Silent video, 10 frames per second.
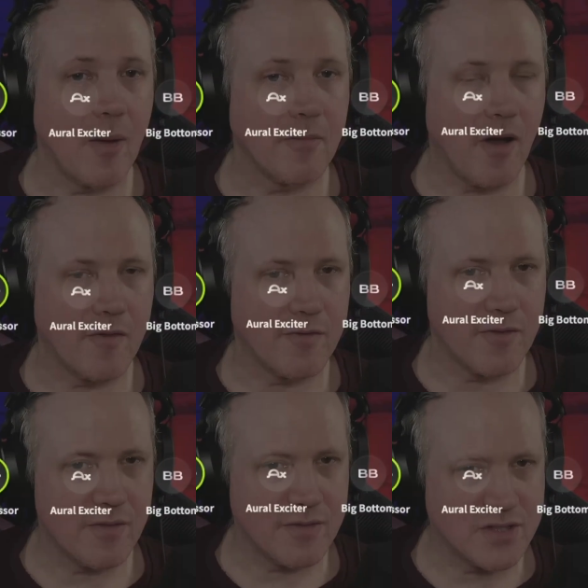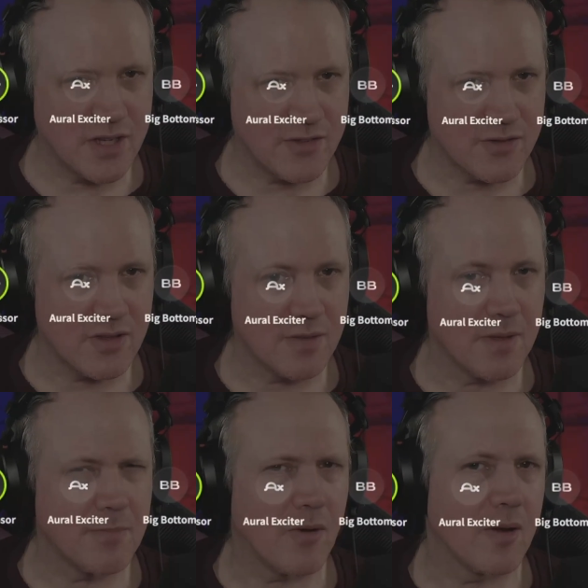I've just turned the
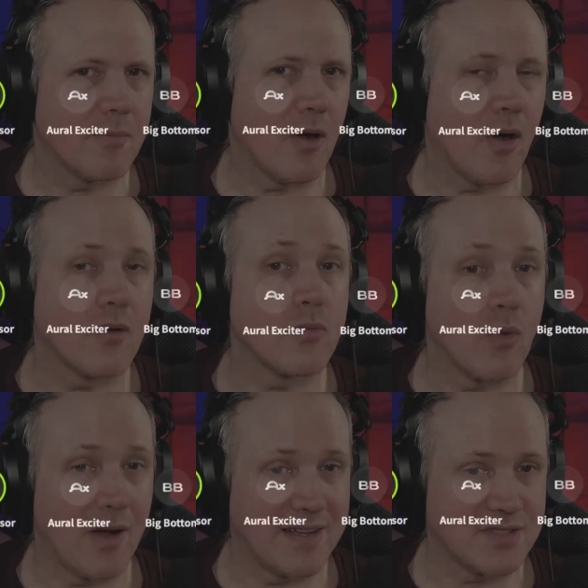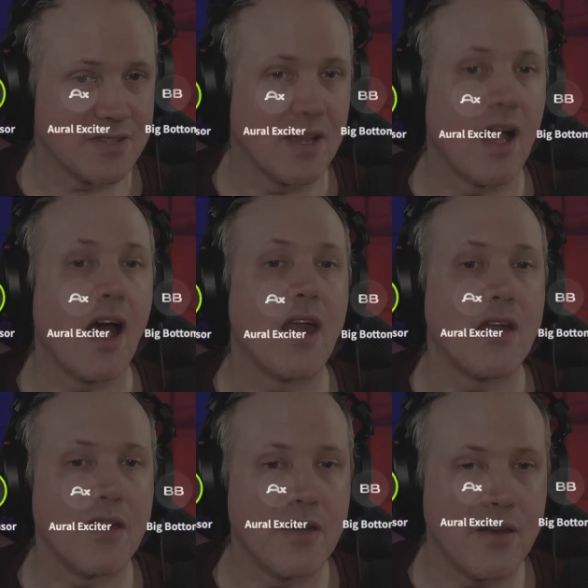big bottom on right
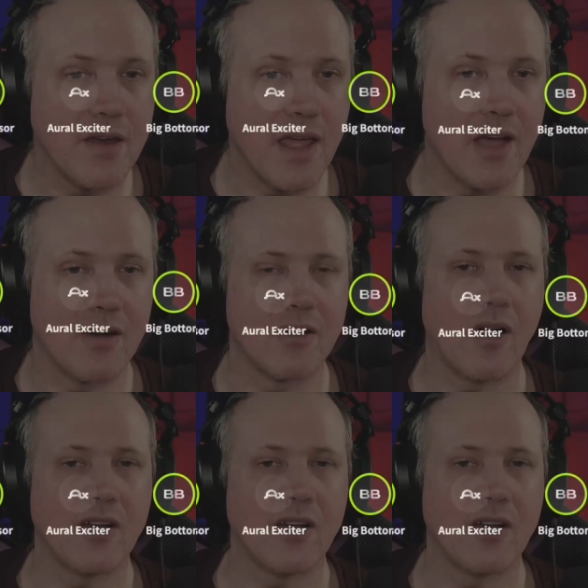now.